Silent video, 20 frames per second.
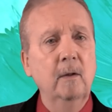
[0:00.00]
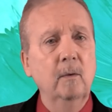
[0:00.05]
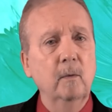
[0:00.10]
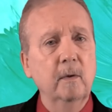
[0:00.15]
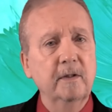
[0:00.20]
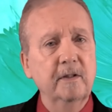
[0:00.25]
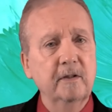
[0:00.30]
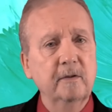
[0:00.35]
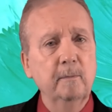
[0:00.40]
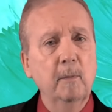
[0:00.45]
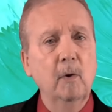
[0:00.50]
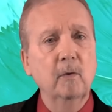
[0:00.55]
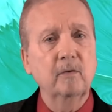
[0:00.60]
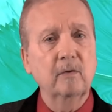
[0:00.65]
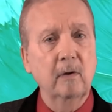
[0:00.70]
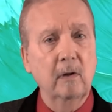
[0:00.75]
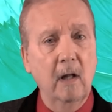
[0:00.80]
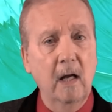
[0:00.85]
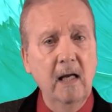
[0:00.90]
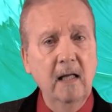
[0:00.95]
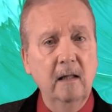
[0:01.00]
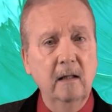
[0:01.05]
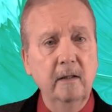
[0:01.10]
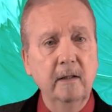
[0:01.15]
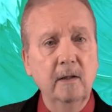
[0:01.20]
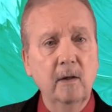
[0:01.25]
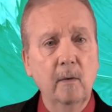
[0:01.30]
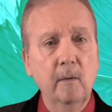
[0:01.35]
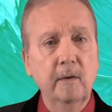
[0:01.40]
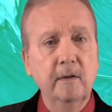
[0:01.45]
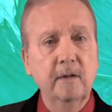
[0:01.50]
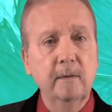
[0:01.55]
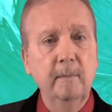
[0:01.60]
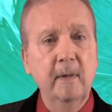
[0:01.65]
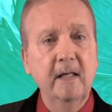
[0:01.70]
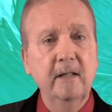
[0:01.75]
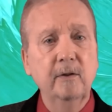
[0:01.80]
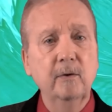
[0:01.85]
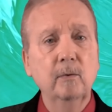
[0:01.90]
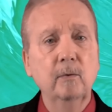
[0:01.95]
which is most likely going to
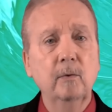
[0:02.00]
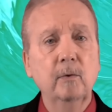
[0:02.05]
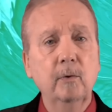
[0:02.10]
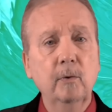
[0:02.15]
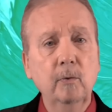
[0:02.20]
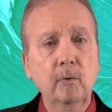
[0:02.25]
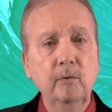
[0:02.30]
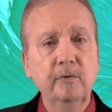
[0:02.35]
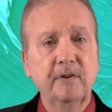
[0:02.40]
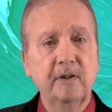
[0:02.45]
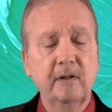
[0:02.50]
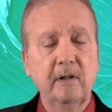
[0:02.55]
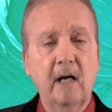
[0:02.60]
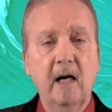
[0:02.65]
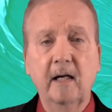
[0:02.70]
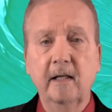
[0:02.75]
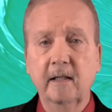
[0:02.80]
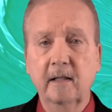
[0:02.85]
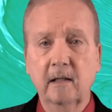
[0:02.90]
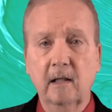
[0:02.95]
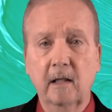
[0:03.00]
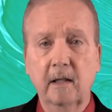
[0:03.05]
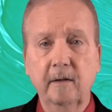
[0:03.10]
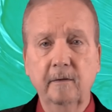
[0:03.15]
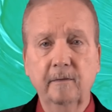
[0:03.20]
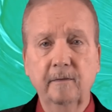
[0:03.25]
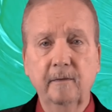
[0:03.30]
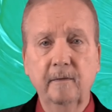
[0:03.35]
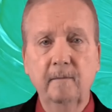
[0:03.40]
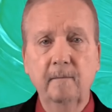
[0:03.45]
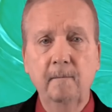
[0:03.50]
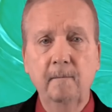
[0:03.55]
make you lose a lot in life.